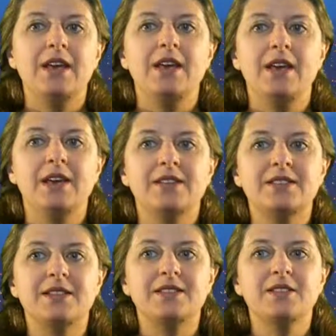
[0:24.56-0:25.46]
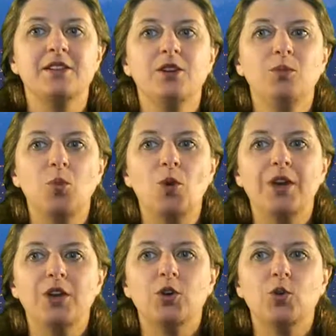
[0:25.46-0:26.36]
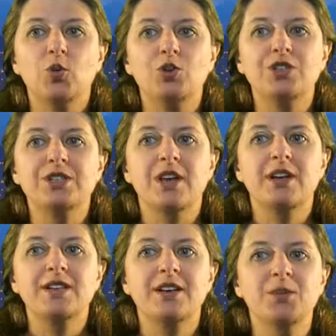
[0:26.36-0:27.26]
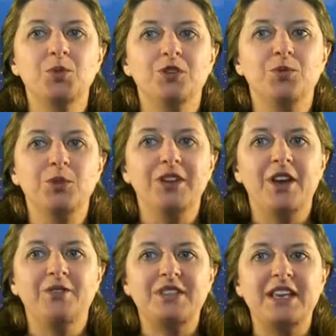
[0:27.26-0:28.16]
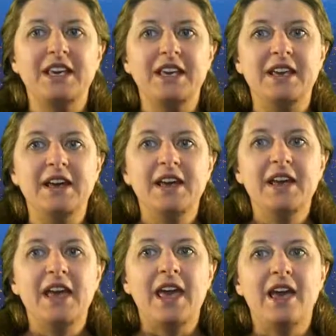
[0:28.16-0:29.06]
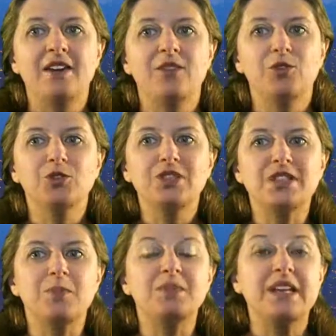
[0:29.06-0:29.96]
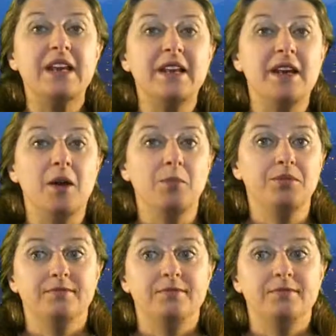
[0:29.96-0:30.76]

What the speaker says: It's this little boy who just got done with a full day of skiing, and he falls asleep standing up.